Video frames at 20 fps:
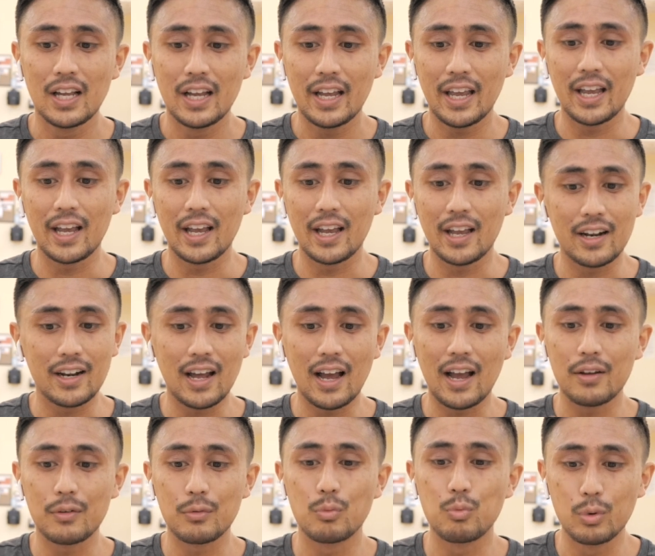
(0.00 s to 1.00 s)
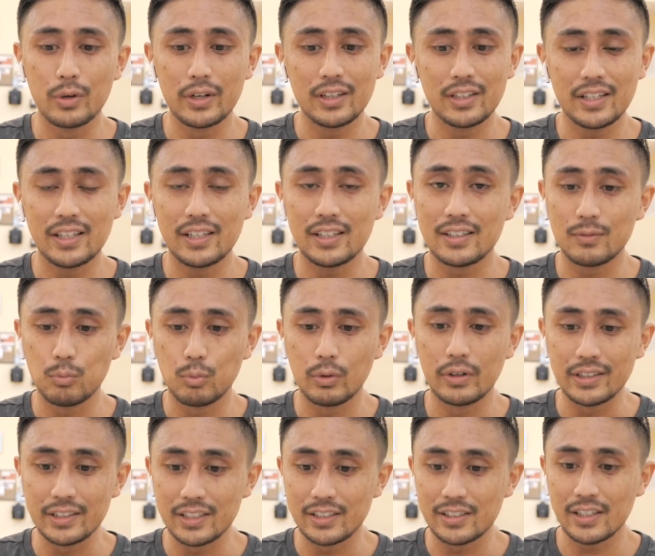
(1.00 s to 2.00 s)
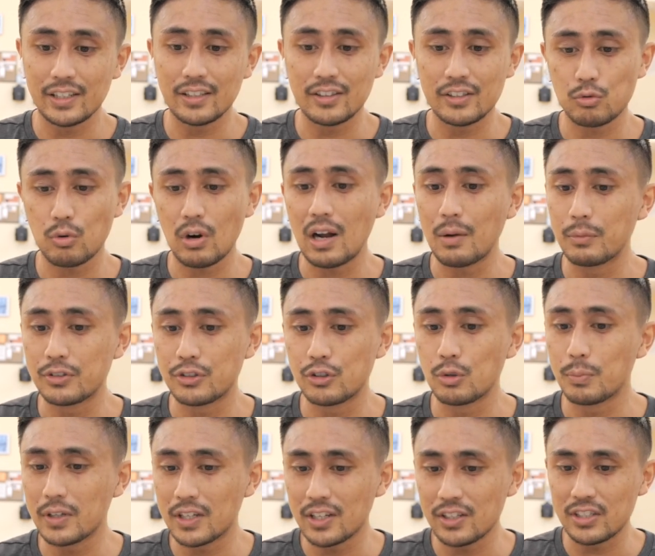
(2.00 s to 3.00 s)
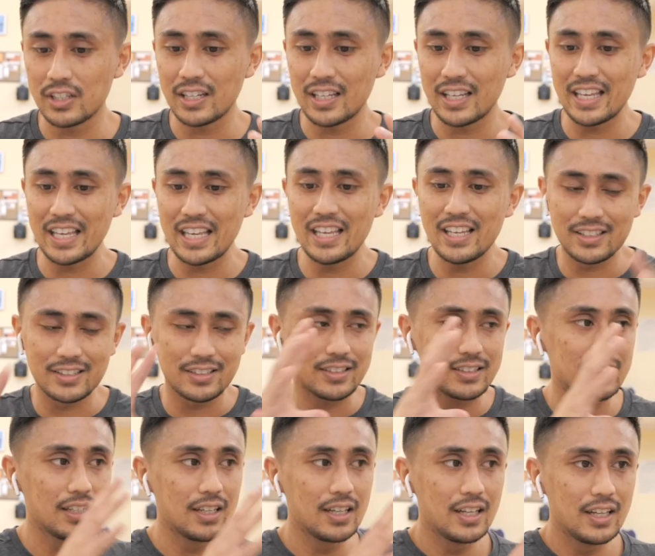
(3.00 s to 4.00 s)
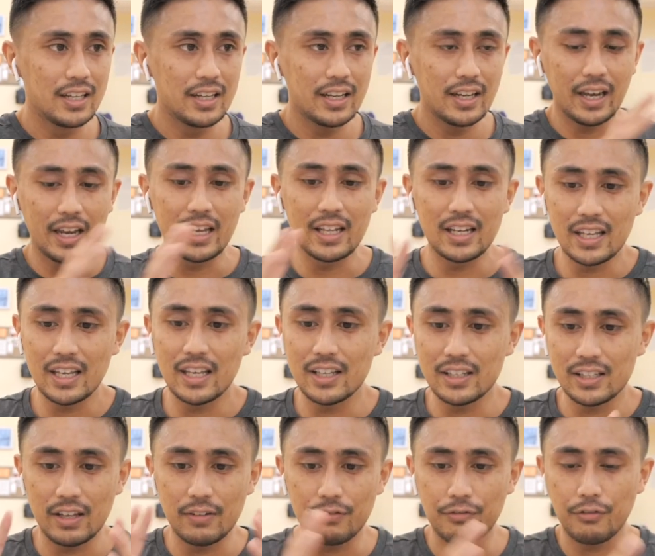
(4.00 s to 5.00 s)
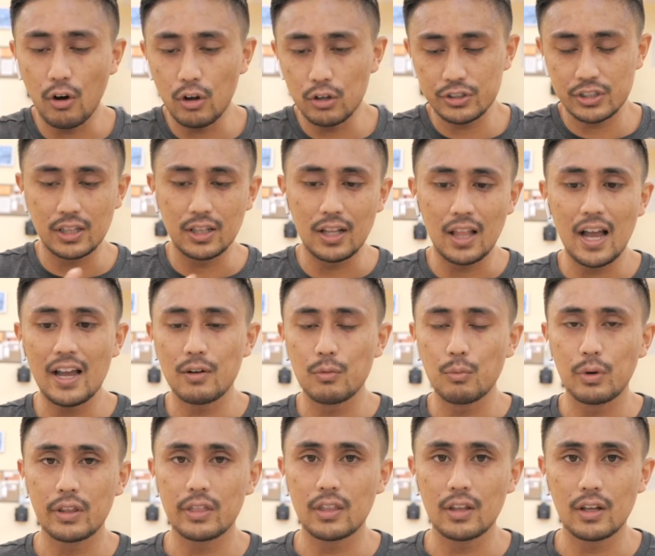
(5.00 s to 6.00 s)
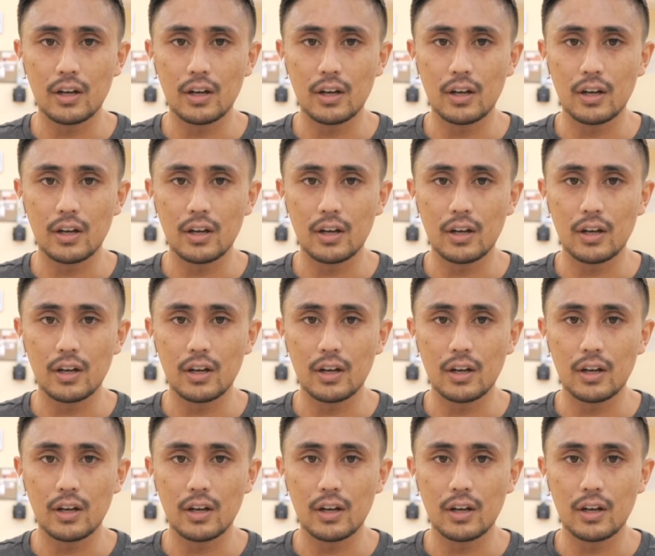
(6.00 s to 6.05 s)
And I really, really dig this Robin suit, because it is, it falls in line with